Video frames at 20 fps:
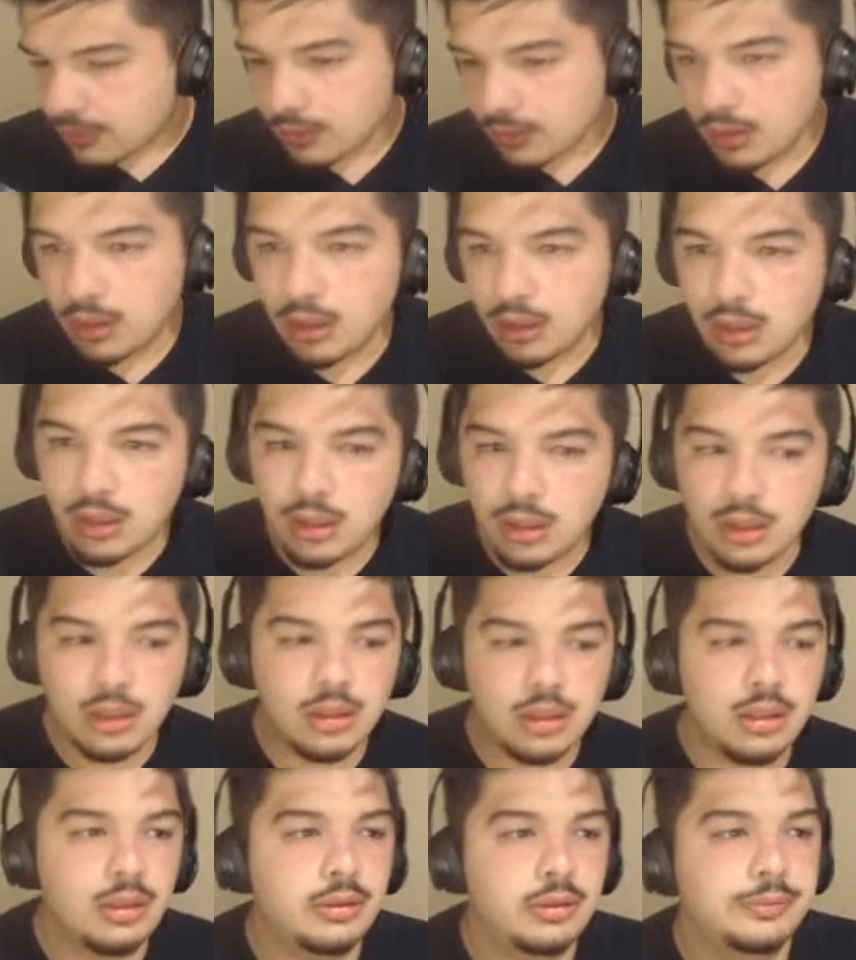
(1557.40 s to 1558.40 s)
Oh,
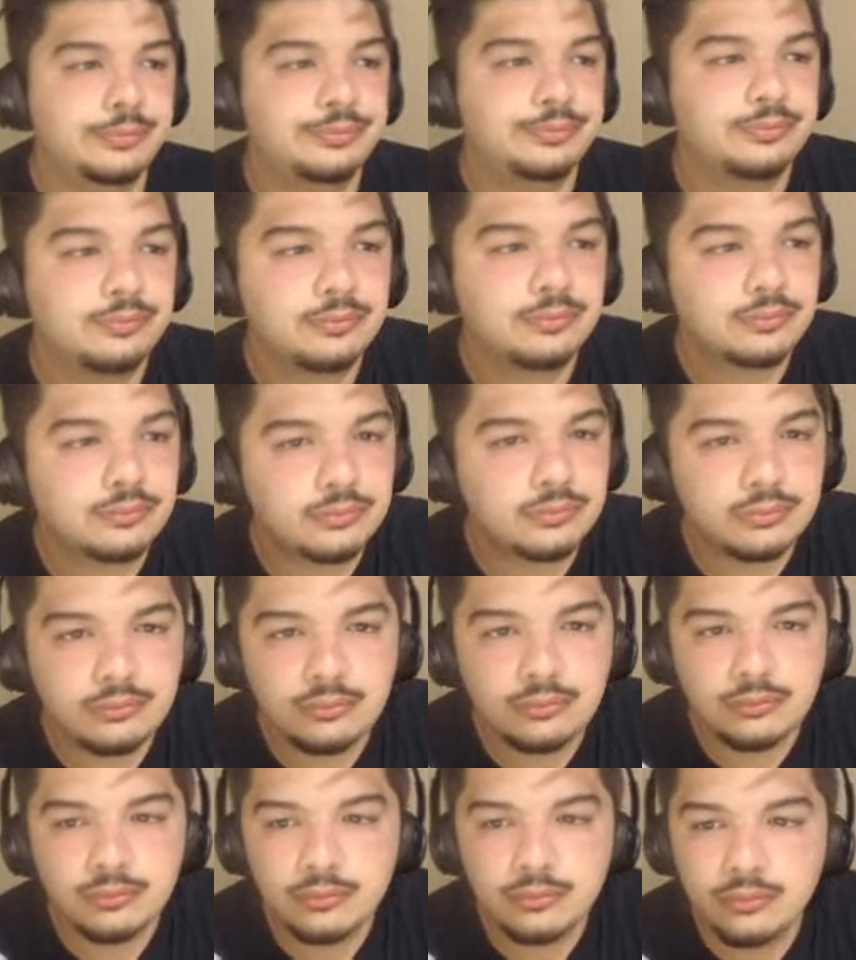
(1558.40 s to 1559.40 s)

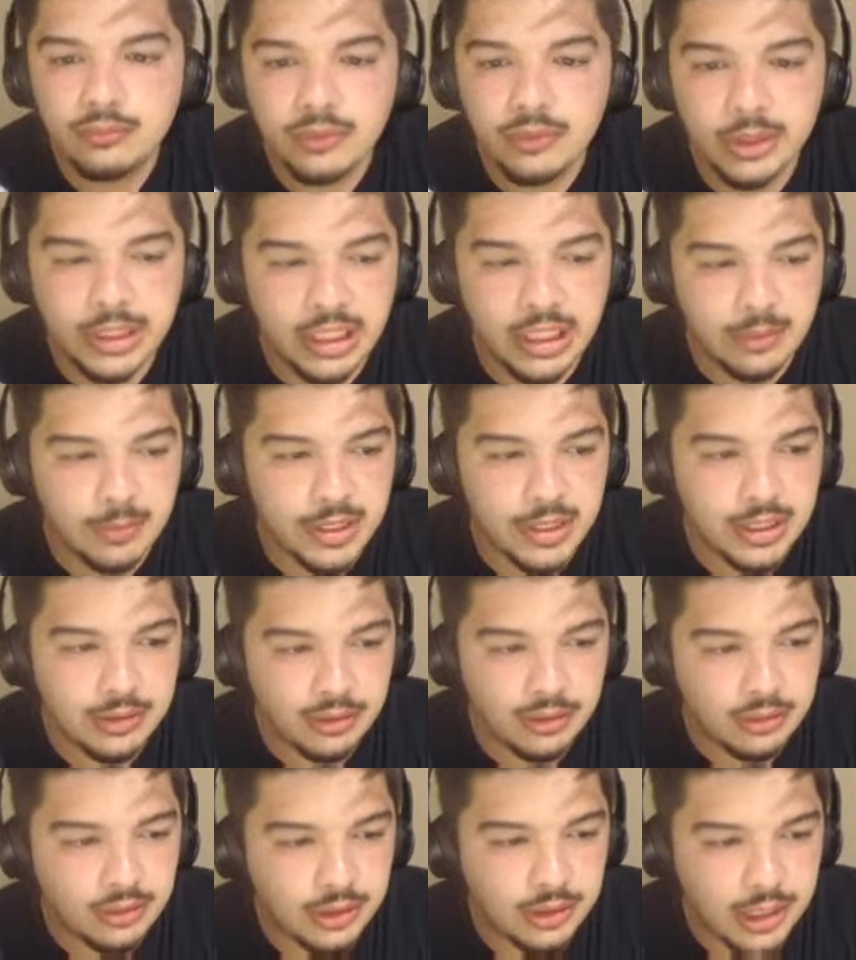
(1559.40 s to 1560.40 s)
gimme.
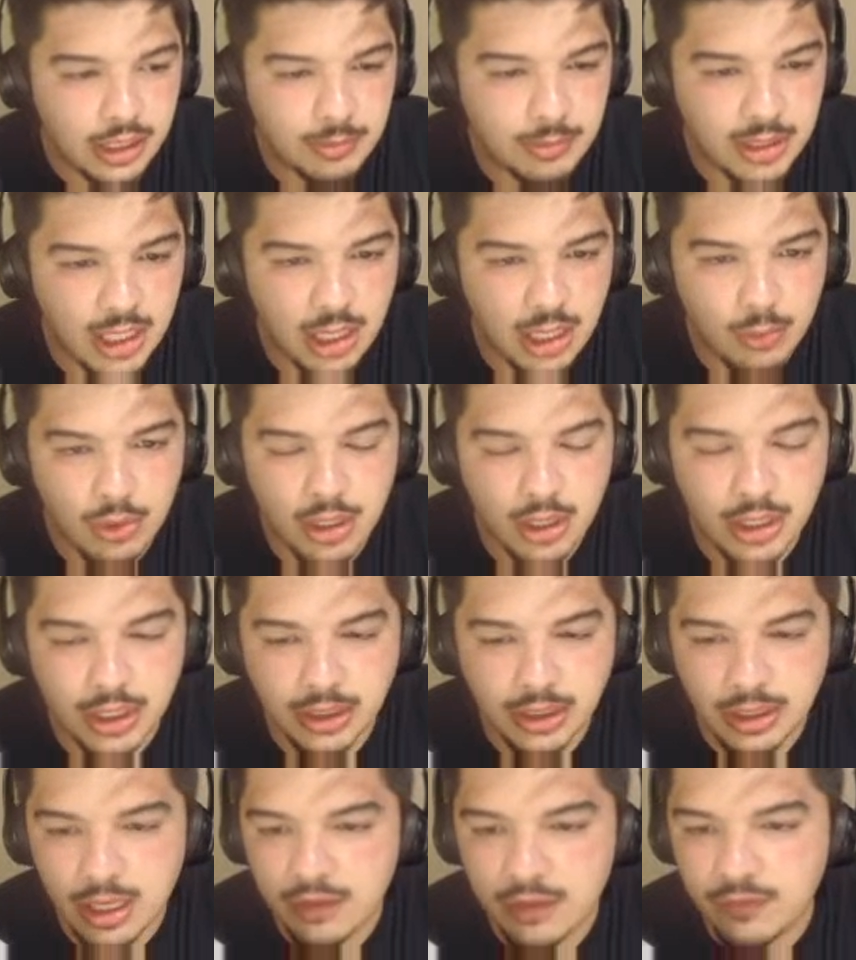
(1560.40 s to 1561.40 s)
I want it.
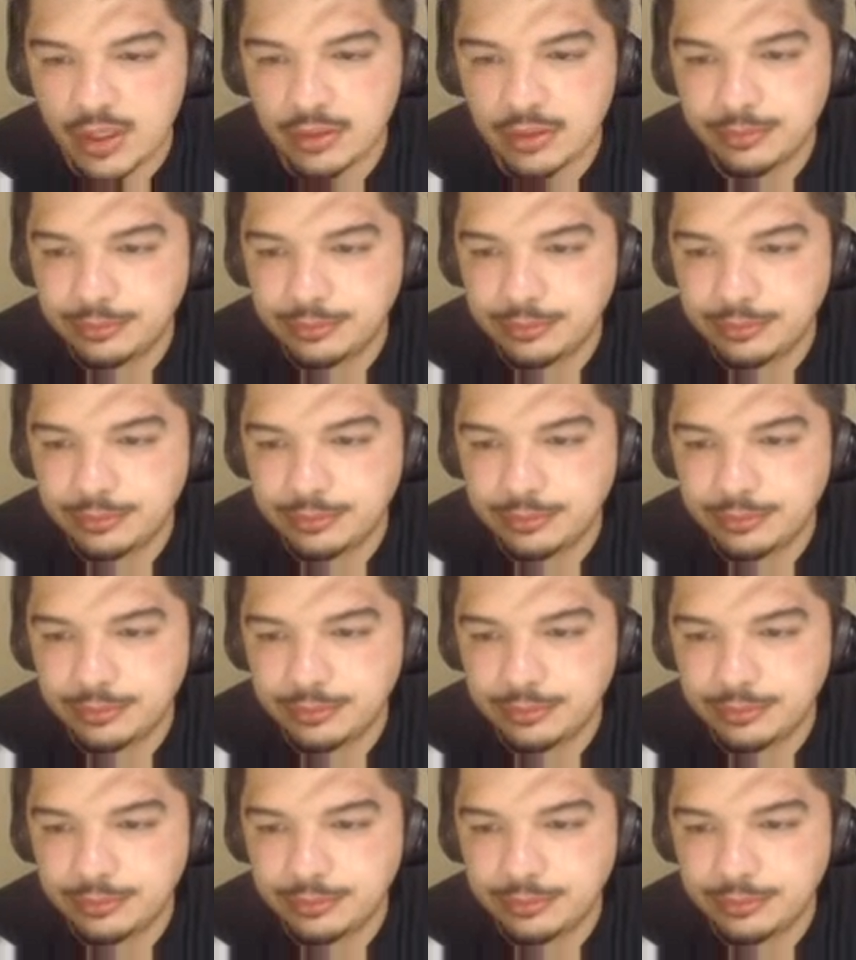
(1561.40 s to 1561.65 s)
Give it.